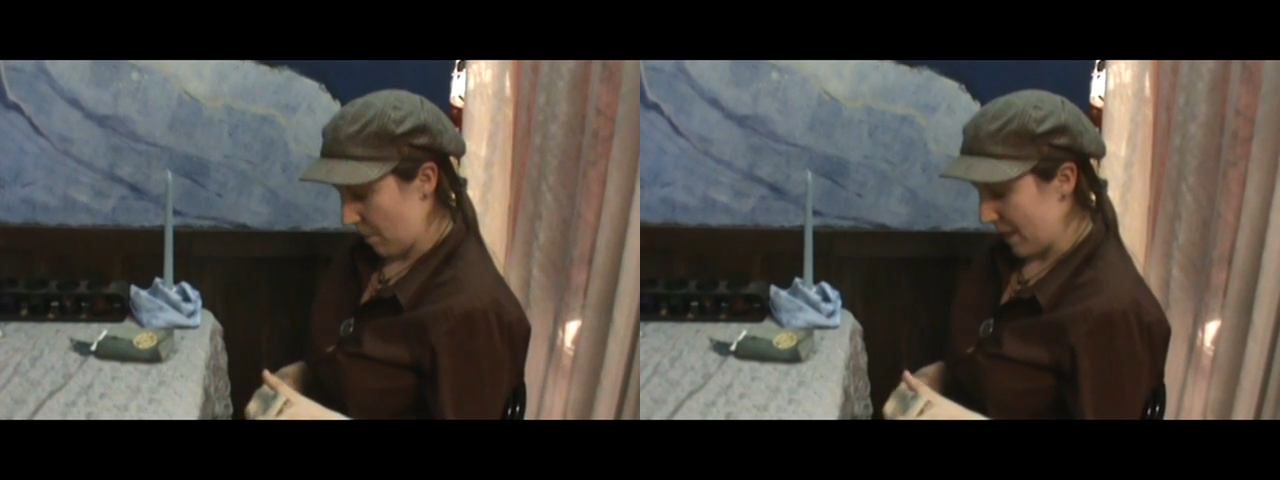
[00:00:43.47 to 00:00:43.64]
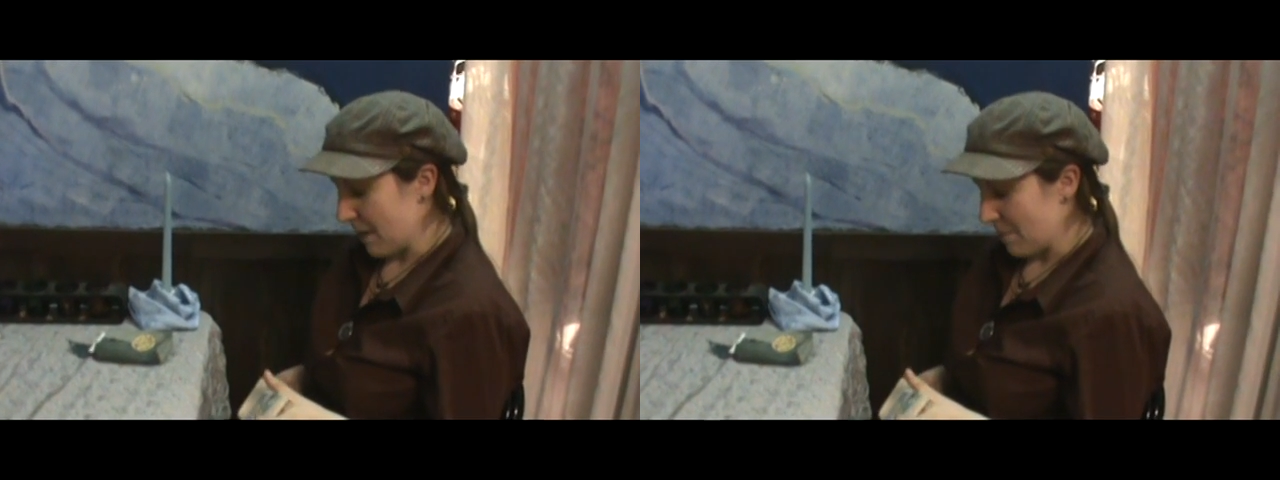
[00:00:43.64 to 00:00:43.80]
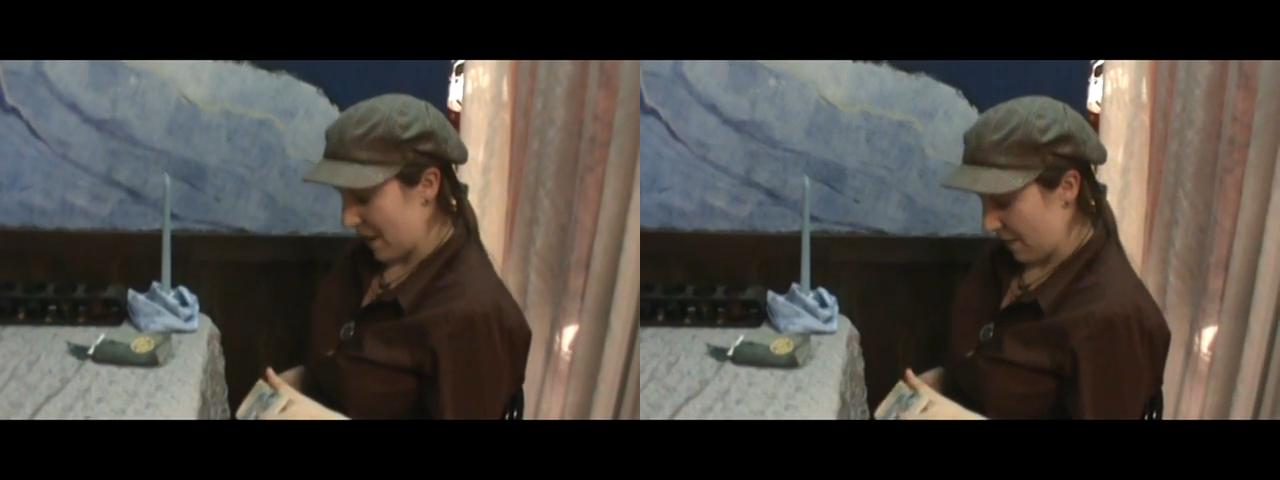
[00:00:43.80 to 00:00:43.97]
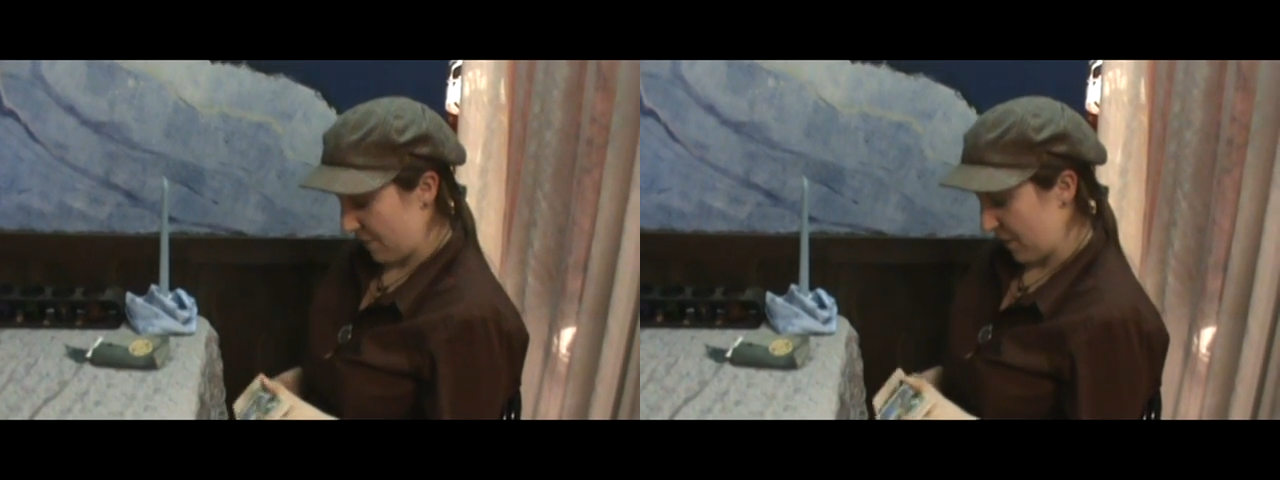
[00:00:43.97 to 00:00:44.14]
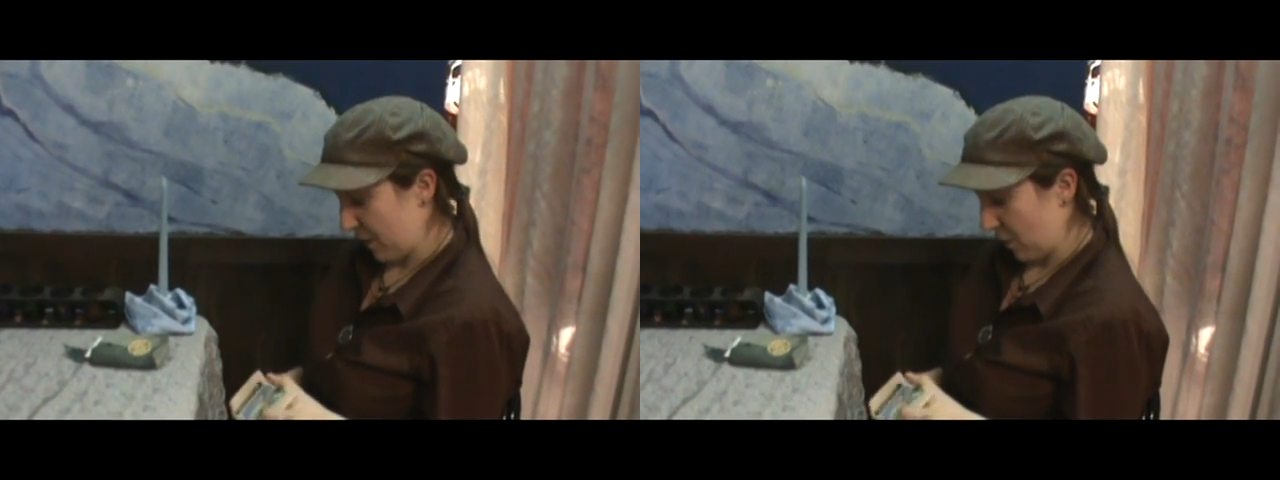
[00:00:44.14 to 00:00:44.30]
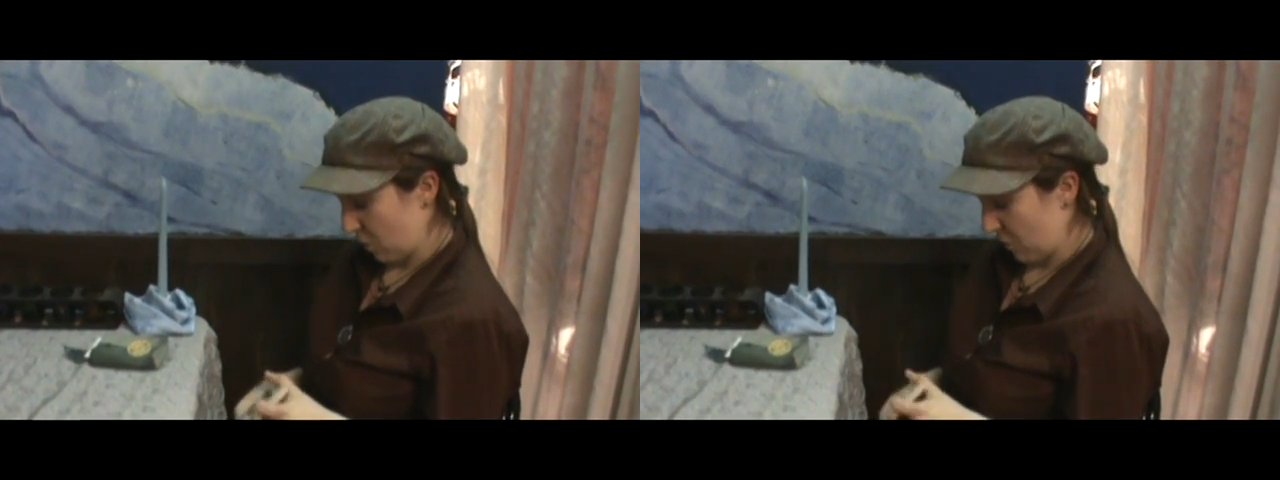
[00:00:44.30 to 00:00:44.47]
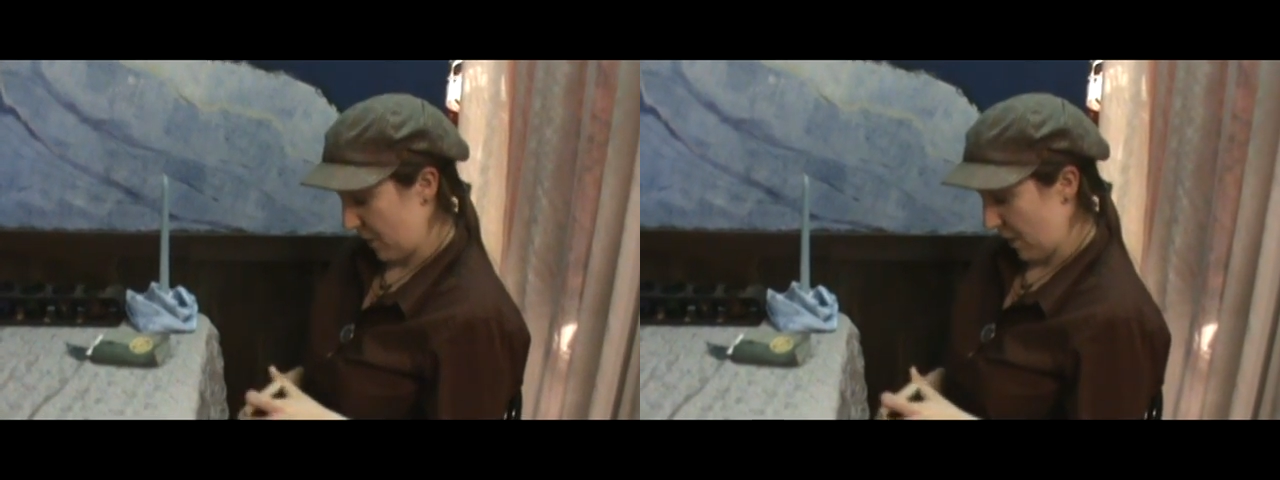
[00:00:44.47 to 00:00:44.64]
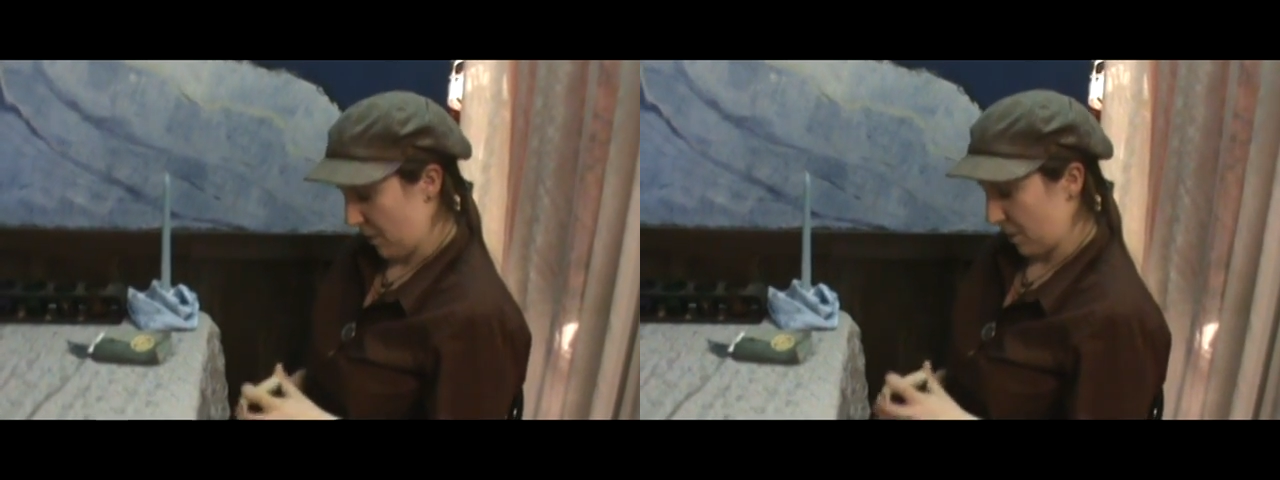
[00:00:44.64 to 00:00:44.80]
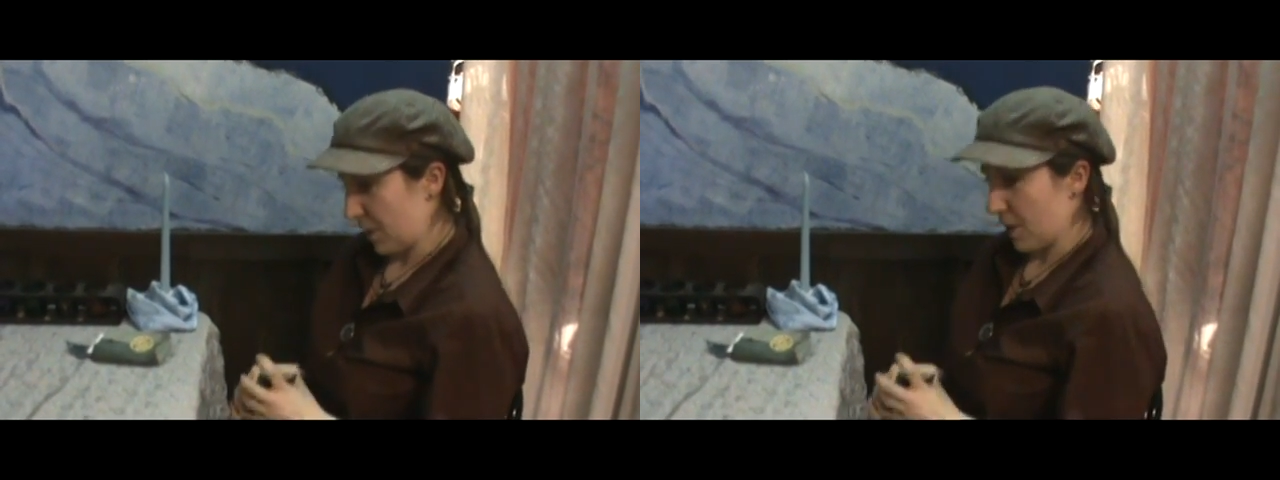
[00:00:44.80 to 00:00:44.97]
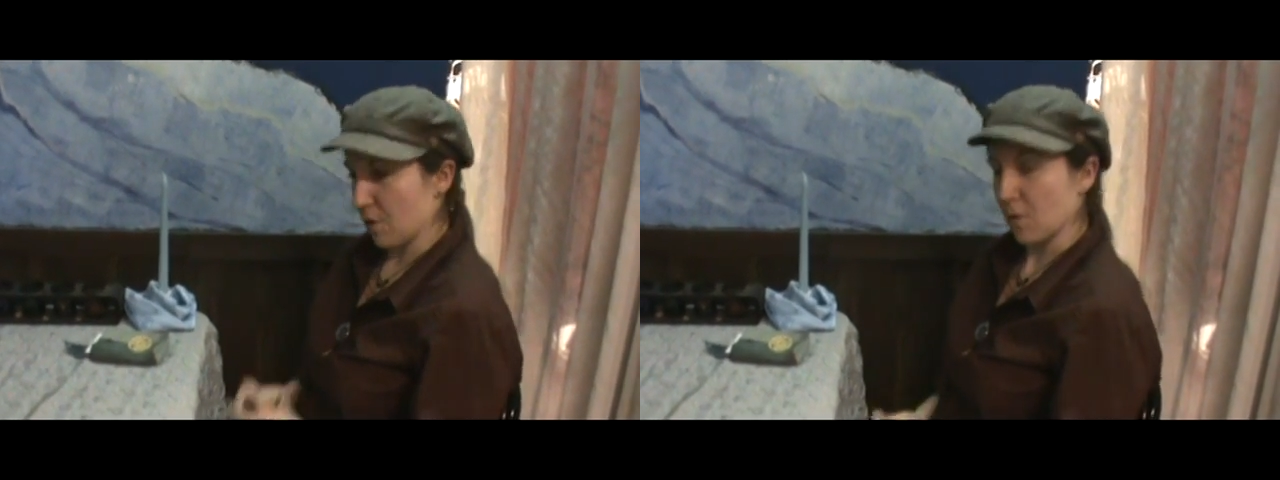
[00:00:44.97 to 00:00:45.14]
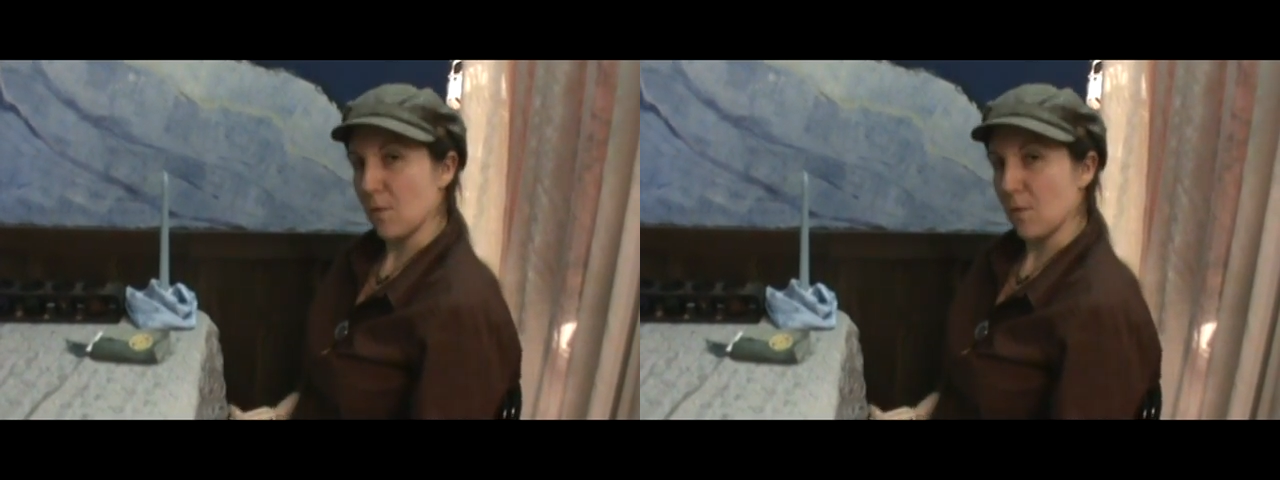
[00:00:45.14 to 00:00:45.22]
mini metaphysical fairs here,